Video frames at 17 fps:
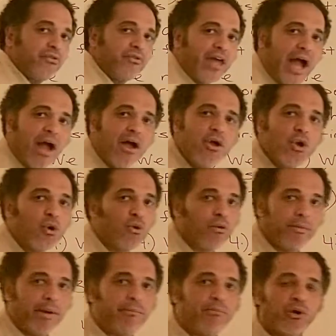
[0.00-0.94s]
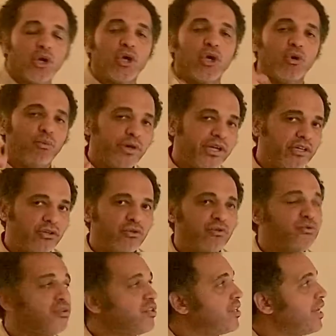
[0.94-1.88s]
that. Remember, we
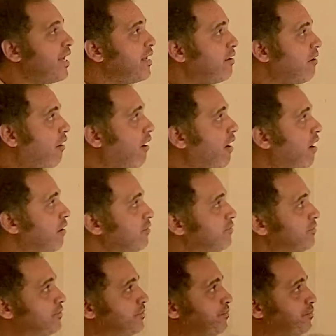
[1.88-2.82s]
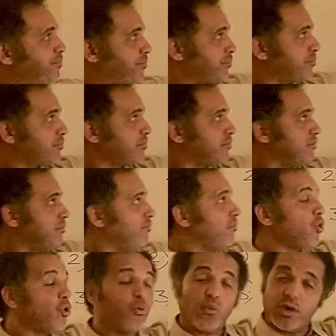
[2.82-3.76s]
use take off.
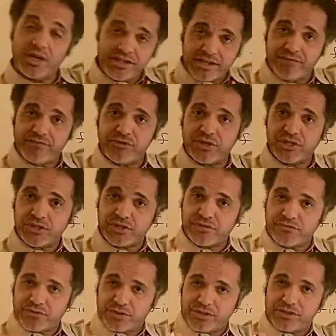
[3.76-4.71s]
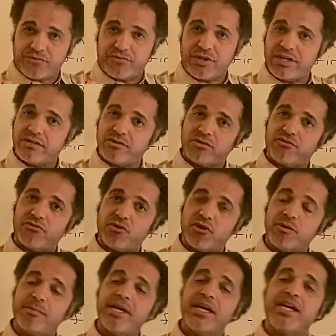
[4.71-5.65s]
One definition for this phrasal
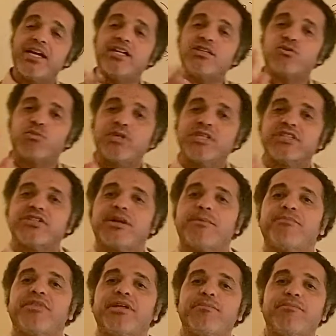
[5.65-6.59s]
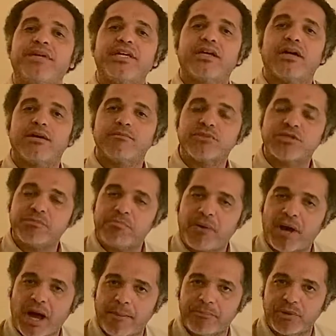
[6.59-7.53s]
verb is when something becomes
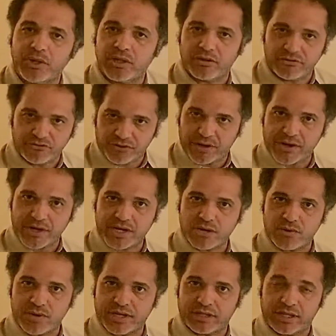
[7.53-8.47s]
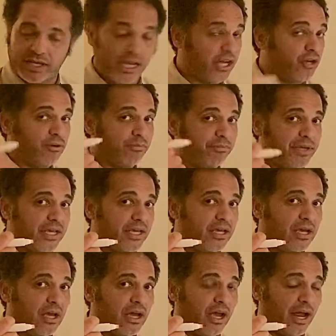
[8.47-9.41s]
popular very quickly. It could
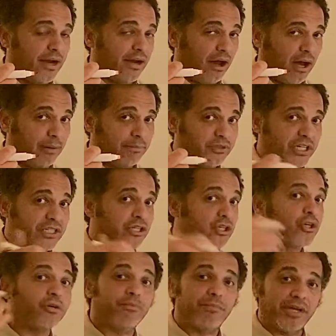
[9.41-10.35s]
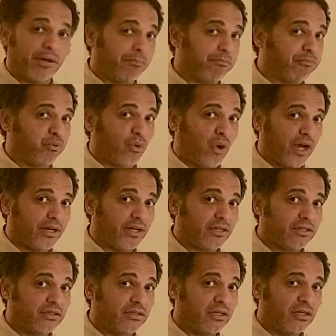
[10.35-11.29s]
be an object, it could be a
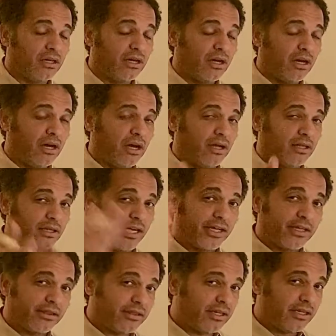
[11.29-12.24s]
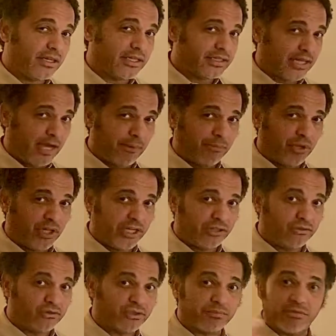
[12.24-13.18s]
product, like the example I
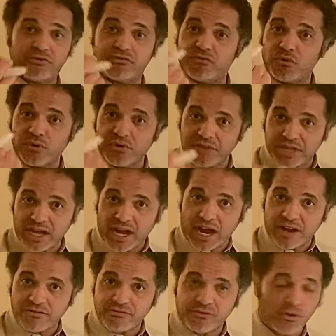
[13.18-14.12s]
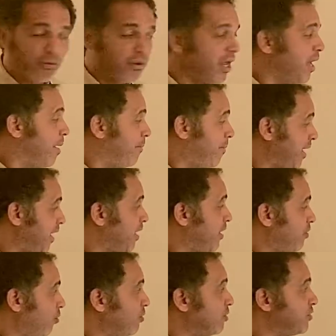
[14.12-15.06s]
used before, the iPhone, but it
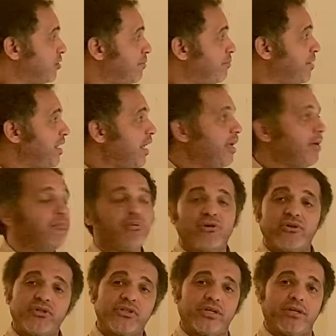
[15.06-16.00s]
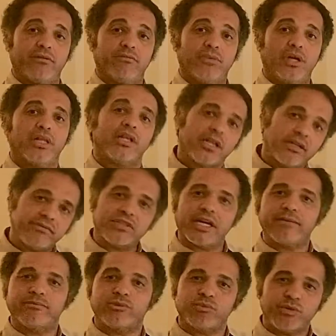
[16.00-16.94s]
can also be a person. A lot of
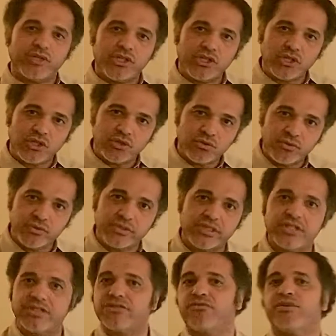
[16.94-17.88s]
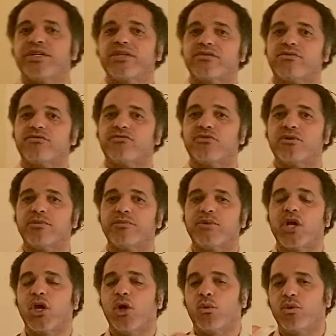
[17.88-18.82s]
times we use this phrasal verb
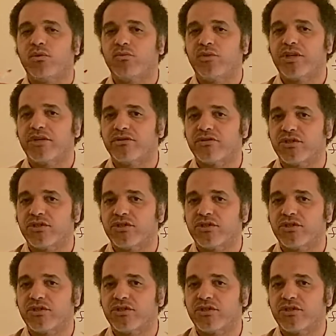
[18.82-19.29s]
when we are